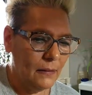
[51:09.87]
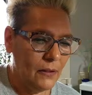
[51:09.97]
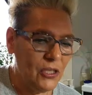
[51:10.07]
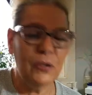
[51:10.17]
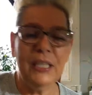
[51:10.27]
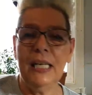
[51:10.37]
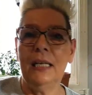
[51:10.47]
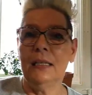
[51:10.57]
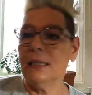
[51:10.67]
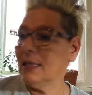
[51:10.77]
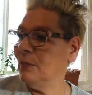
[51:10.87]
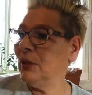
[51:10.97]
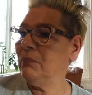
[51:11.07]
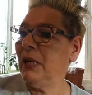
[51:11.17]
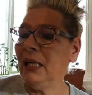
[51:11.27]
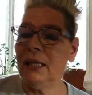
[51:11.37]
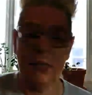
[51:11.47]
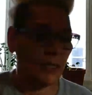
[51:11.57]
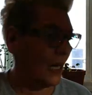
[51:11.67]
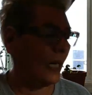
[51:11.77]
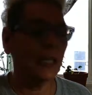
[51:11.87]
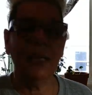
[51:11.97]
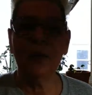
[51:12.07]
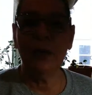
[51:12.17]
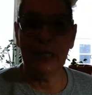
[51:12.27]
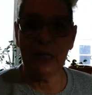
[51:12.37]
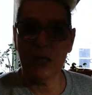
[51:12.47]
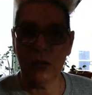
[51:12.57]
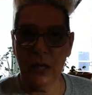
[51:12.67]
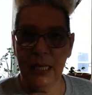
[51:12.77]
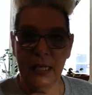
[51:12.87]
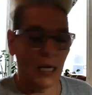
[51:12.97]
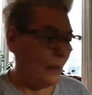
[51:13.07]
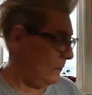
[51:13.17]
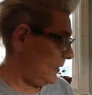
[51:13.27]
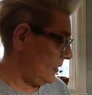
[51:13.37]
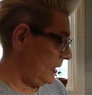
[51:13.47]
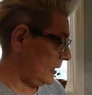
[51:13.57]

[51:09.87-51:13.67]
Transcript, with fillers: So yeah, someone make this. I can't wait to try it. I'm very